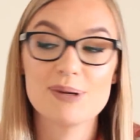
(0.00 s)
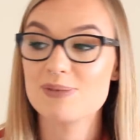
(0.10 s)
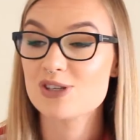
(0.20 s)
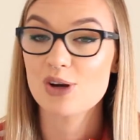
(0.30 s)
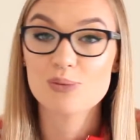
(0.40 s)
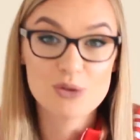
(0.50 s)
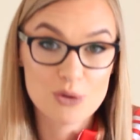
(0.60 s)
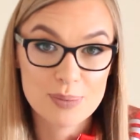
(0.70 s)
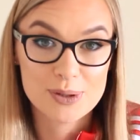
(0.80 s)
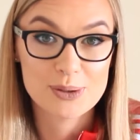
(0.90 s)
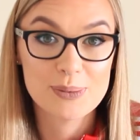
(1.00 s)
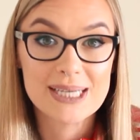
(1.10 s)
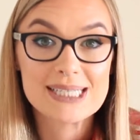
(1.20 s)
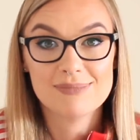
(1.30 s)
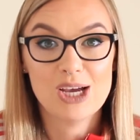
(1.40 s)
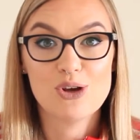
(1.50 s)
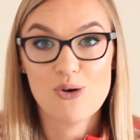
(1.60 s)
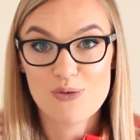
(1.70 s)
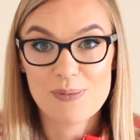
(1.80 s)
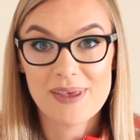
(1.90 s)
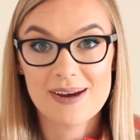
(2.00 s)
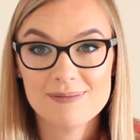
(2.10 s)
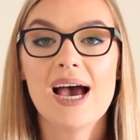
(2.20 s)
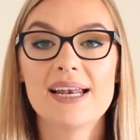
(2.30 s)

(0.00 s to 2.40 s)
maybe start with your body weight and go from there.